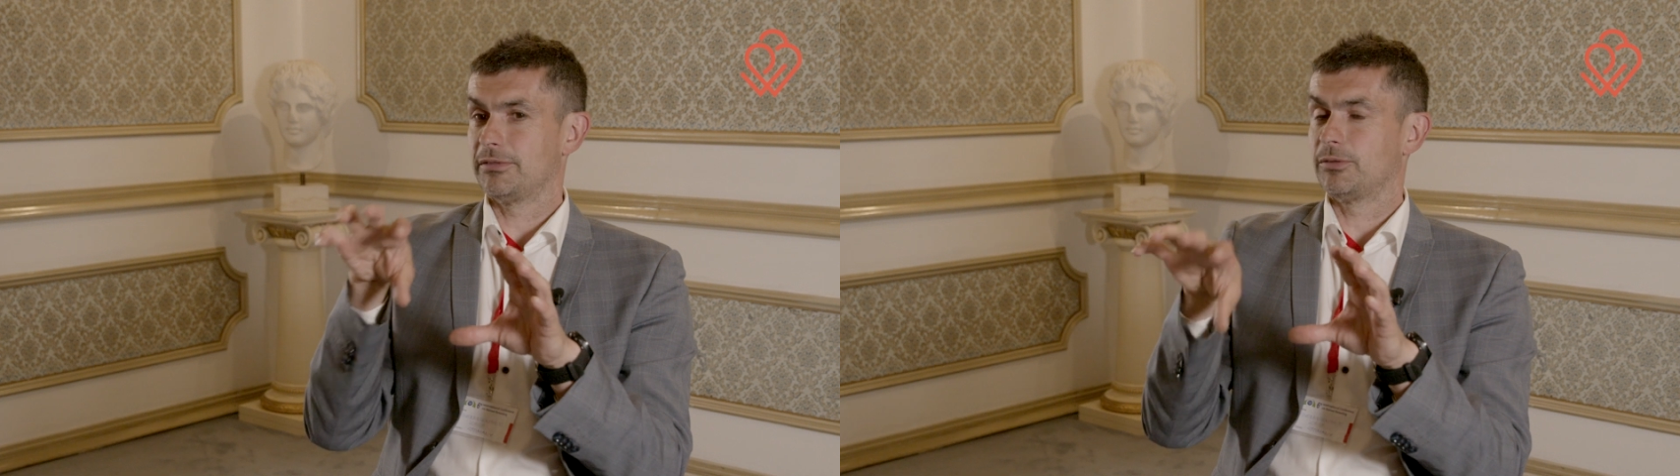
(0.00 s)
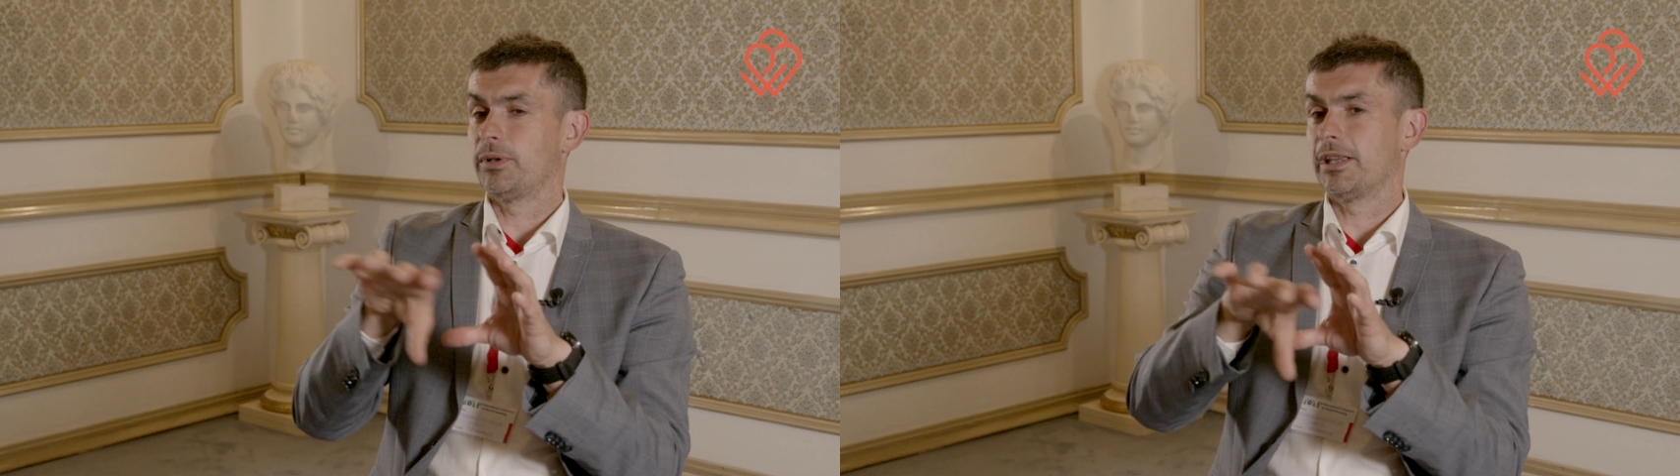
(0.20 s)

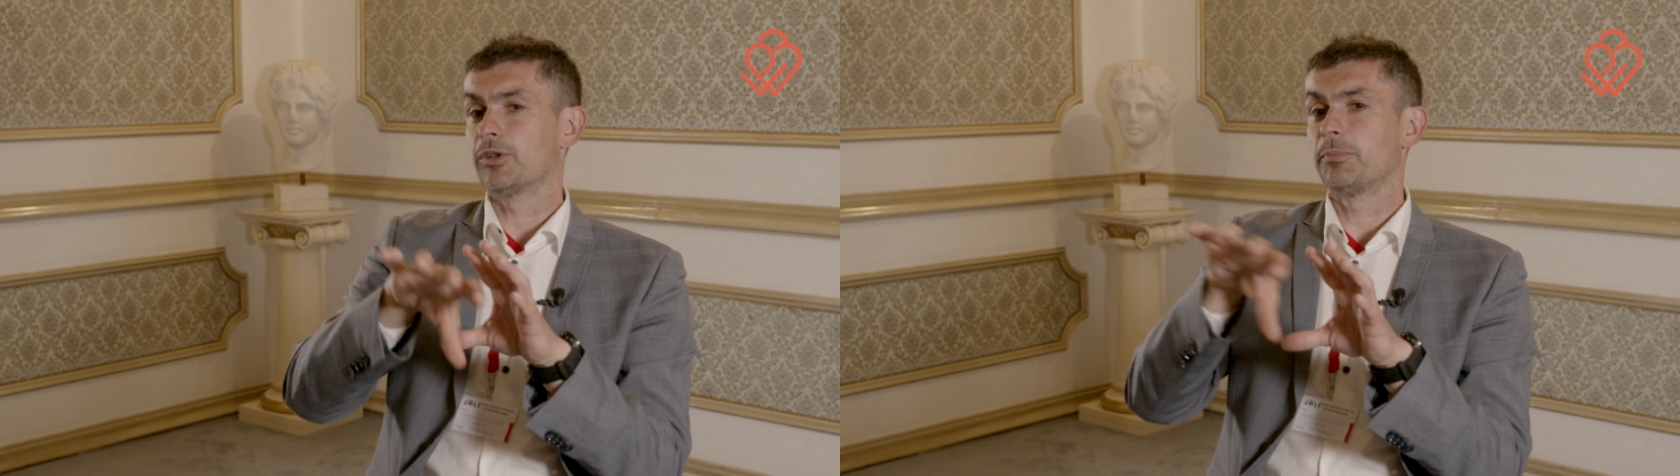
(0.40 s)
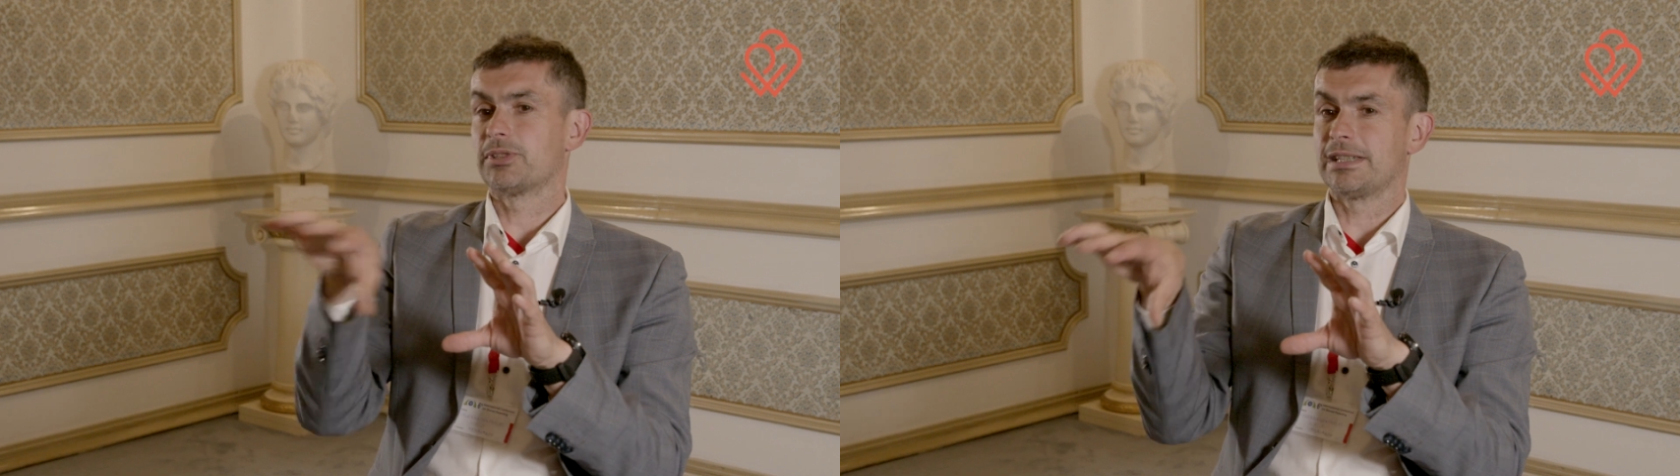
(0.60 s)
with the
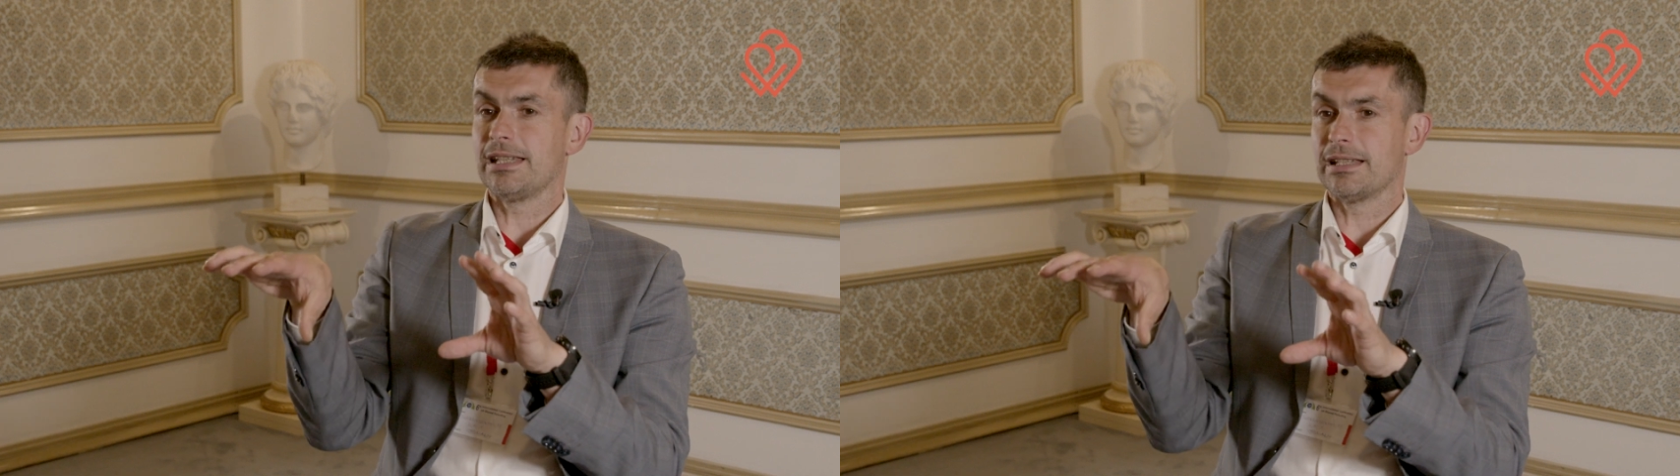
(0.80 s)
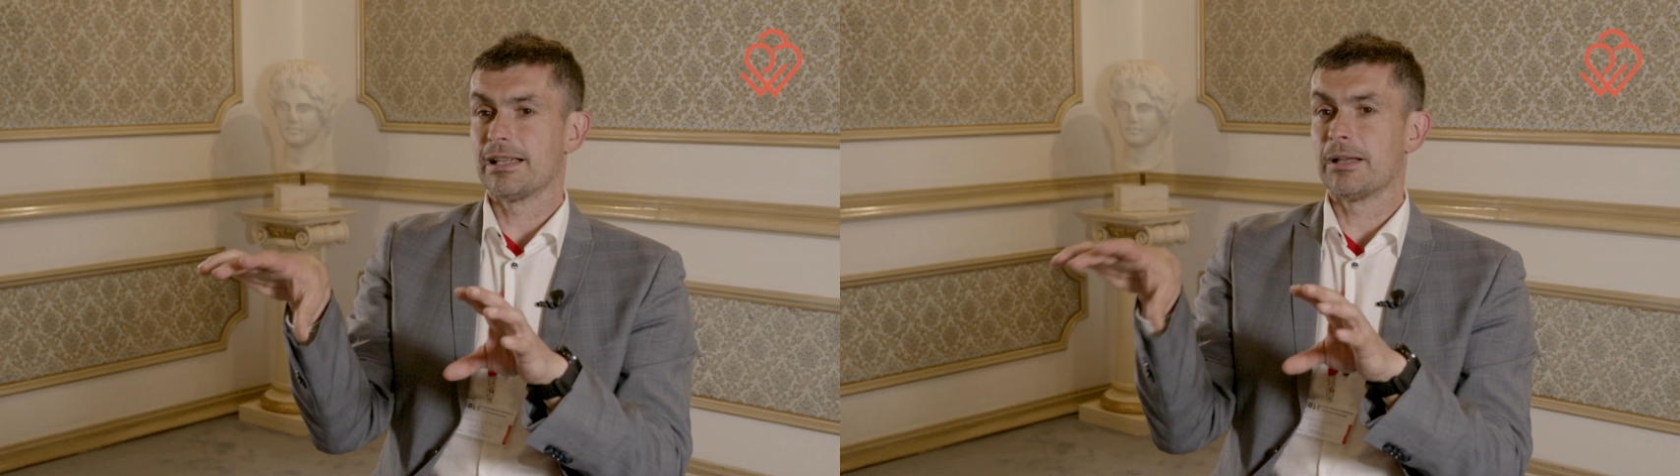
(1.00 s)
group
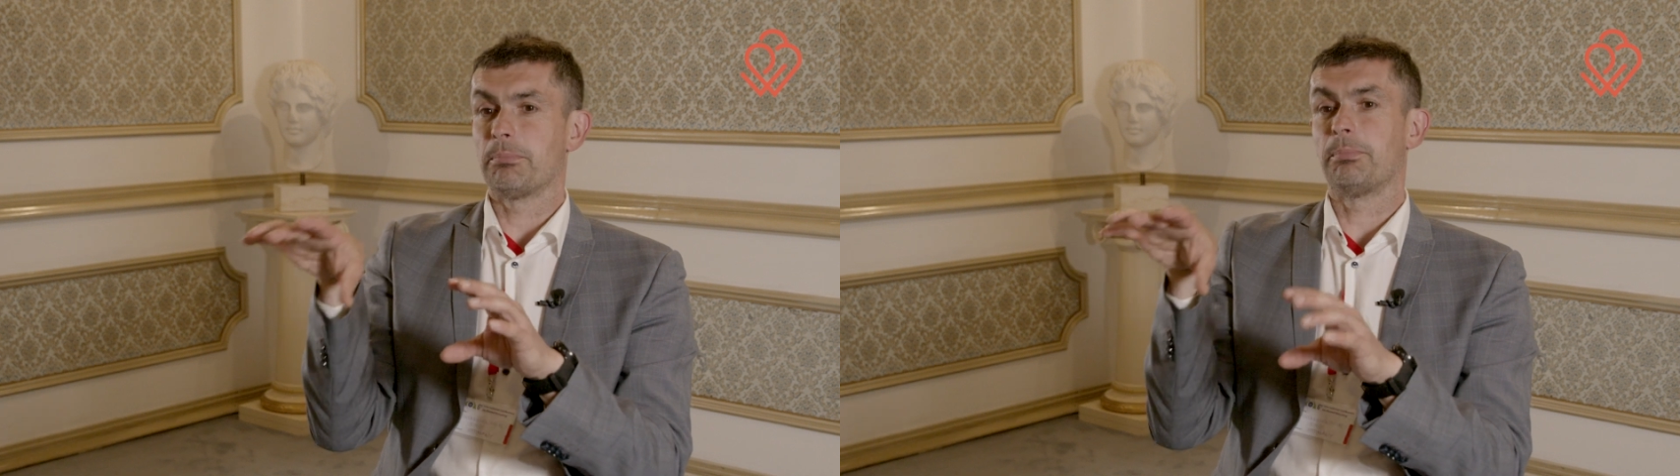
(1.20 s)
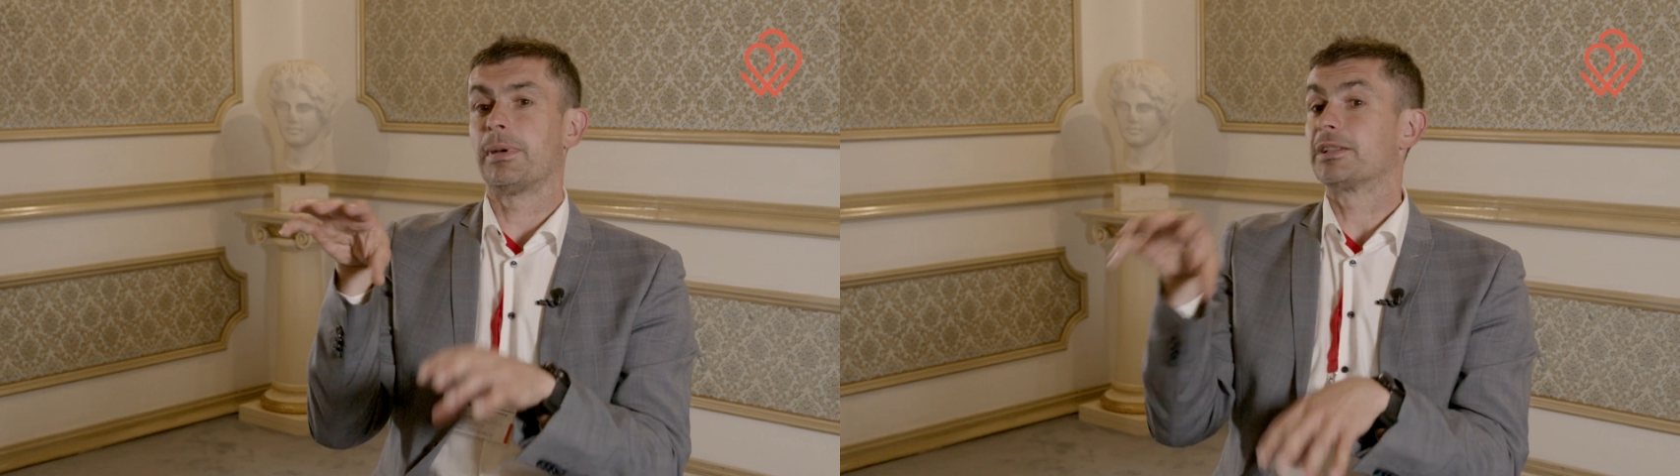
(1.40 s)
C,
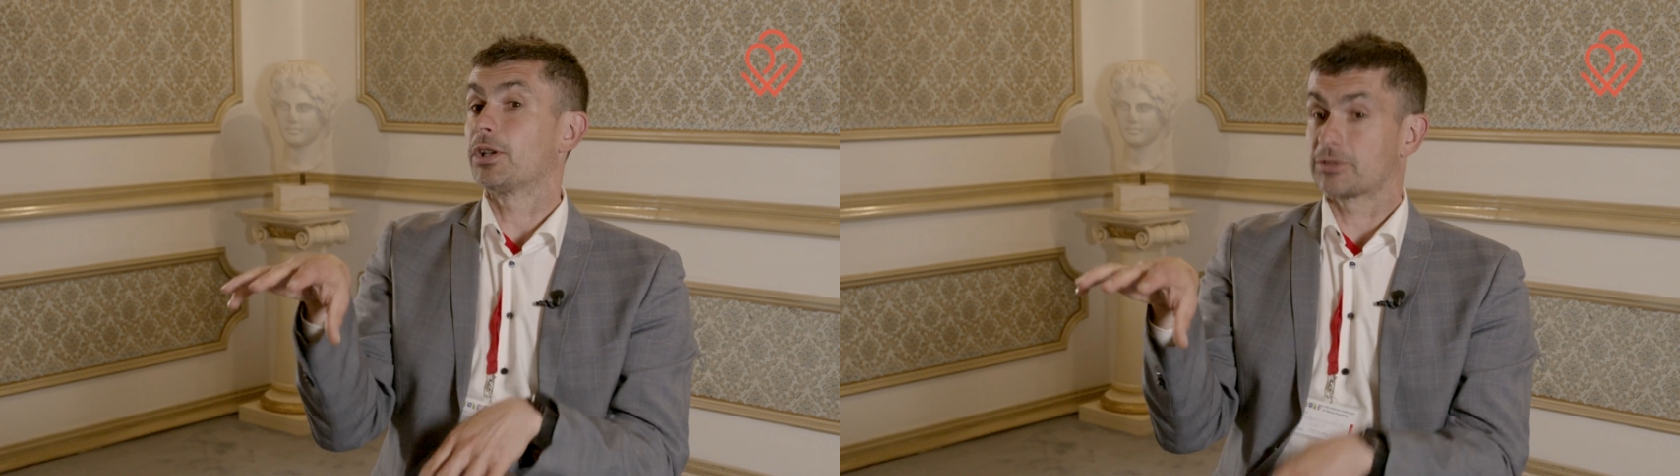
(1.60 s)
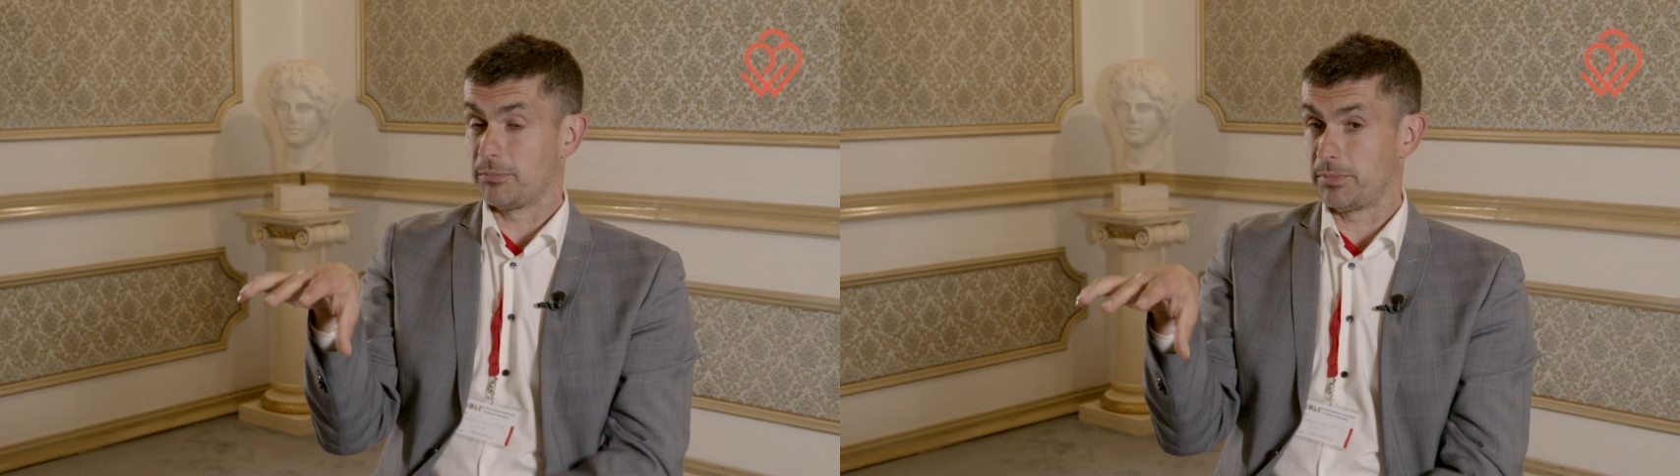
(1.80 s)
but
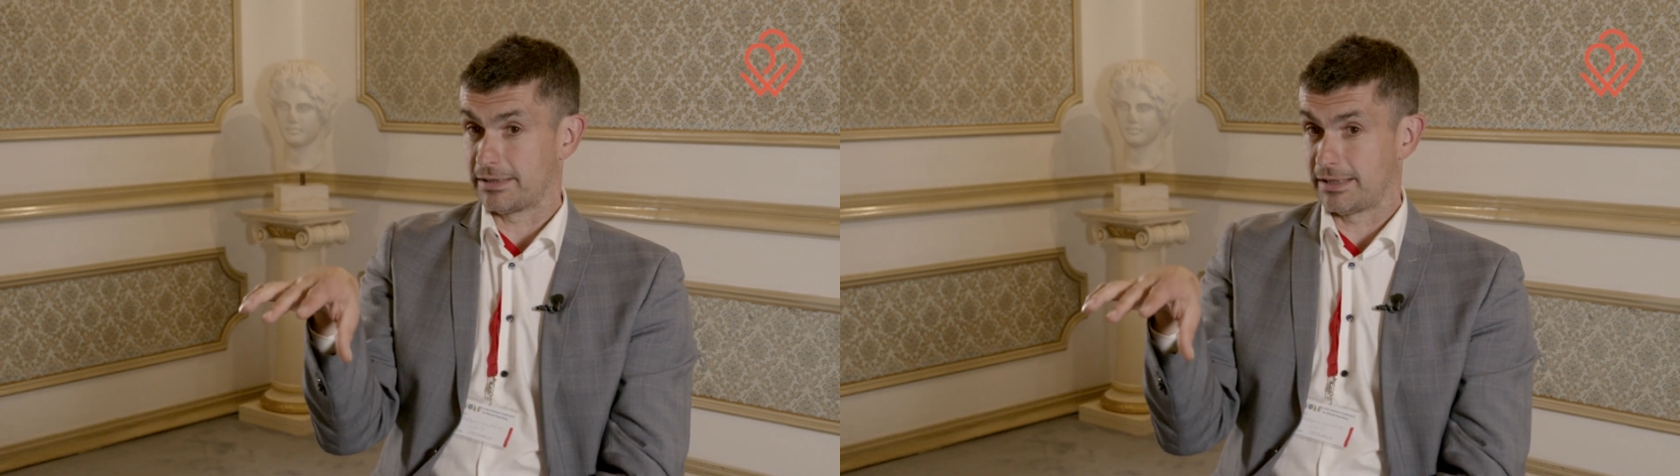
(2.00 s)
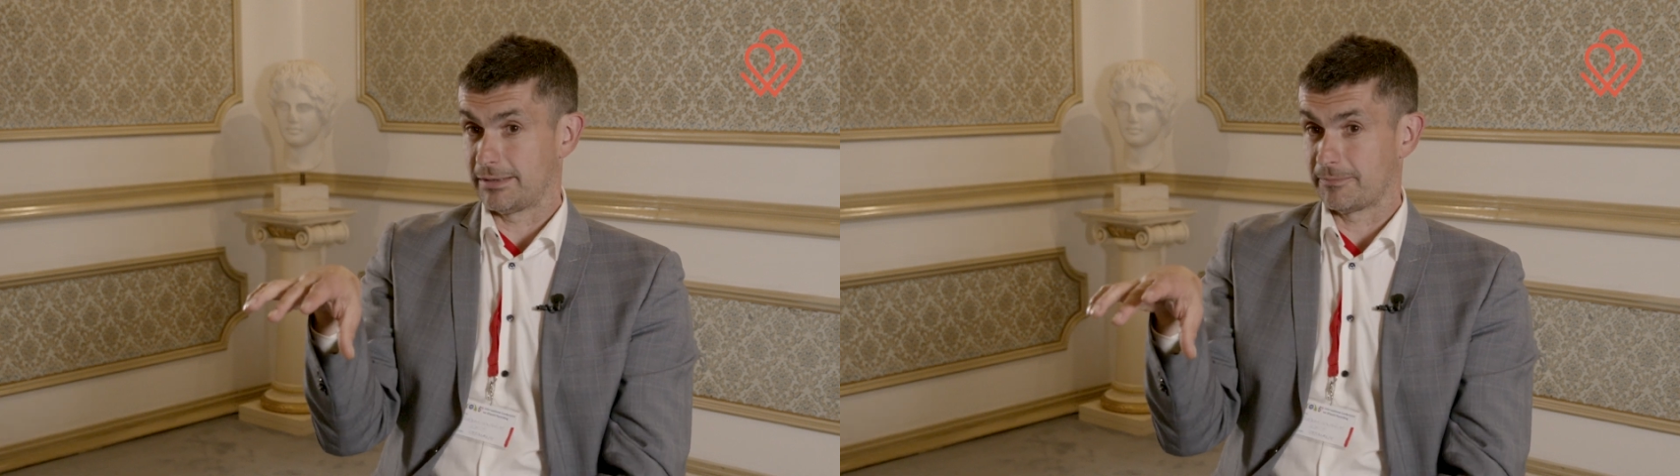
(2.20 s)
not
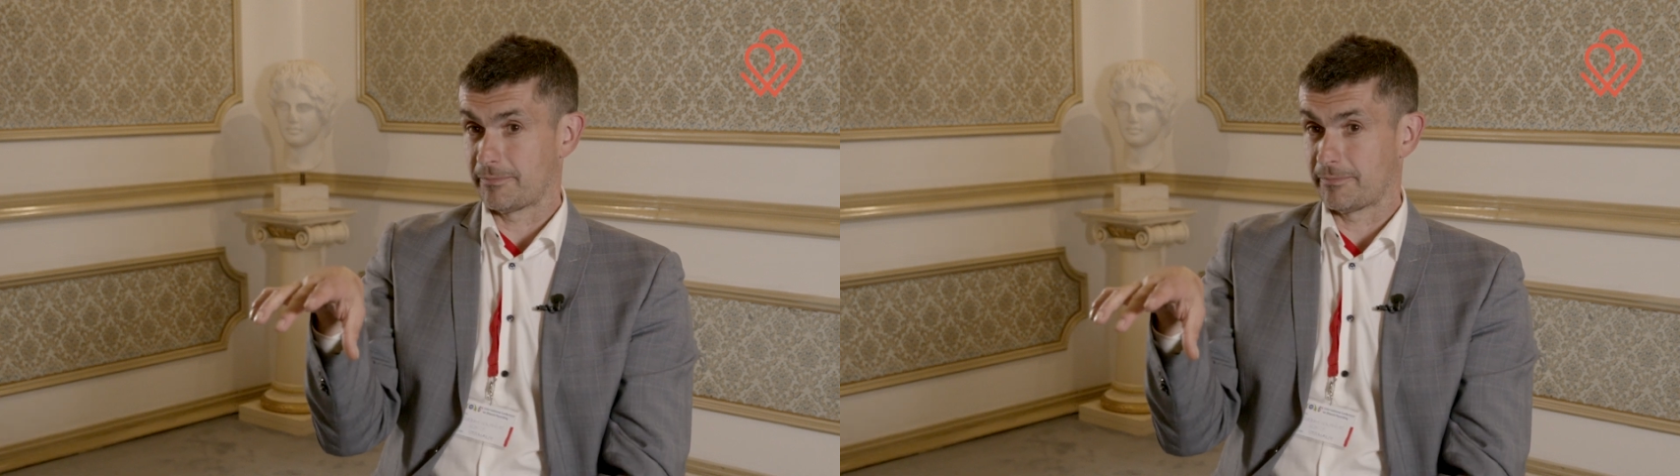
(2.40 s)
completely.